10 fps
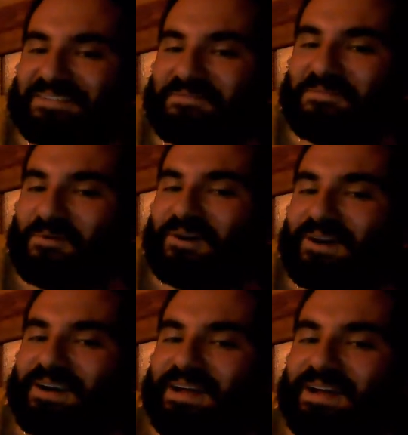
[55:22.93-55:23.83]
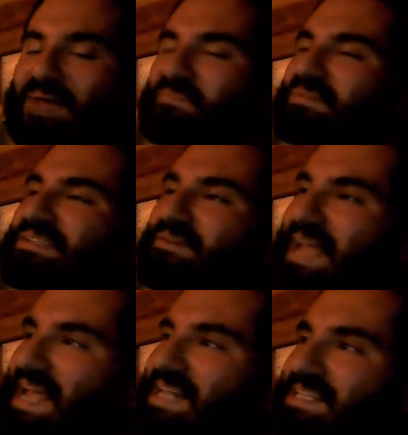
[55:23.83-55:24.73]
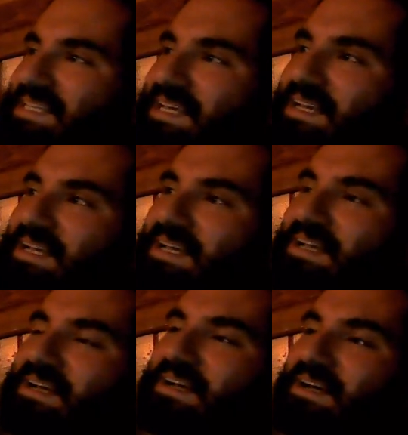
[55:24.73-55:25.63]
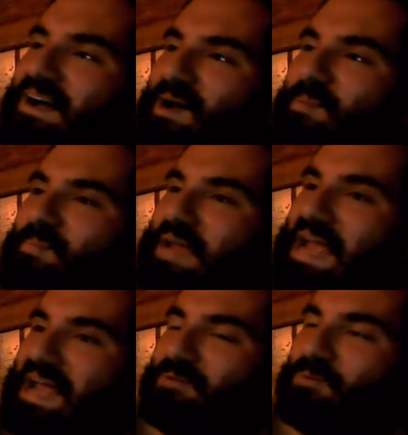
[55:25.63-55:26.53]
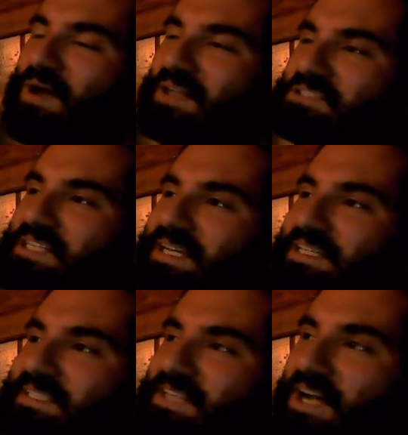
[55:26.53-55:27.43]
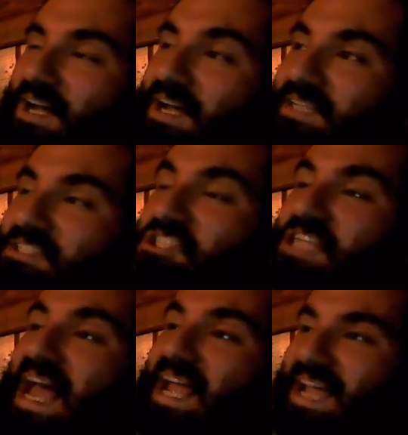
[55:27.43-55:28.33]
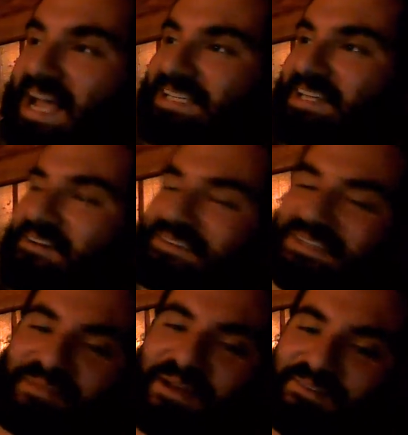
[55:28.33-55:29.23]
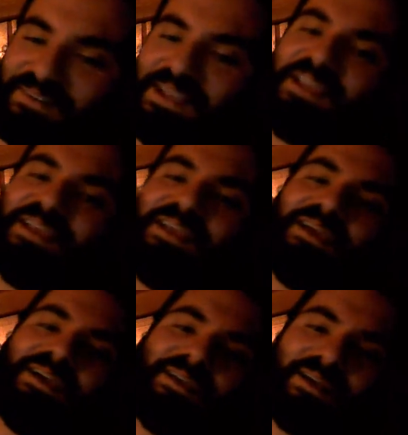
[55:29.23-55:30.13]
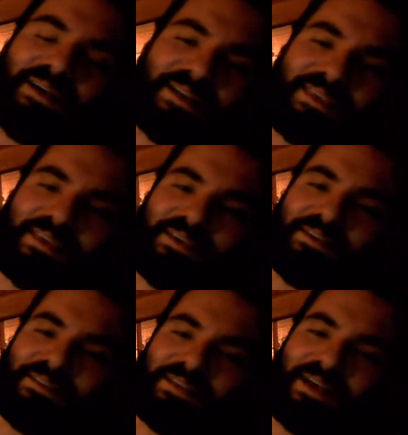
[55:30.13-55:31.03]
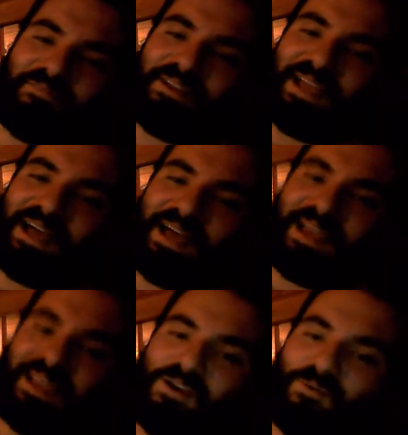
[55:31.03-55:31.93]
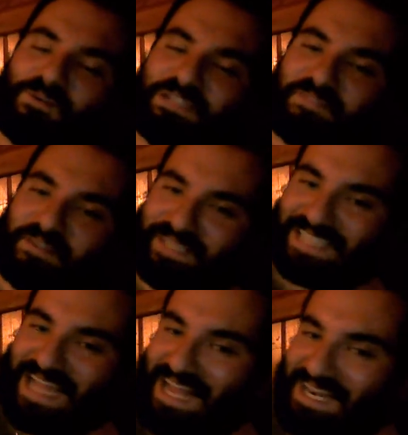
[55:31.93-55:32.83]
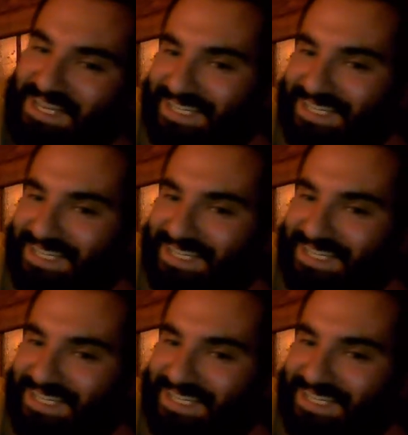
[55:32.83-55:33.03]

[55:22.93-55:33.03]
He did season 4, episode 8. And watching Shaq, as he calls the mountain, kill Confident Guy was very sad.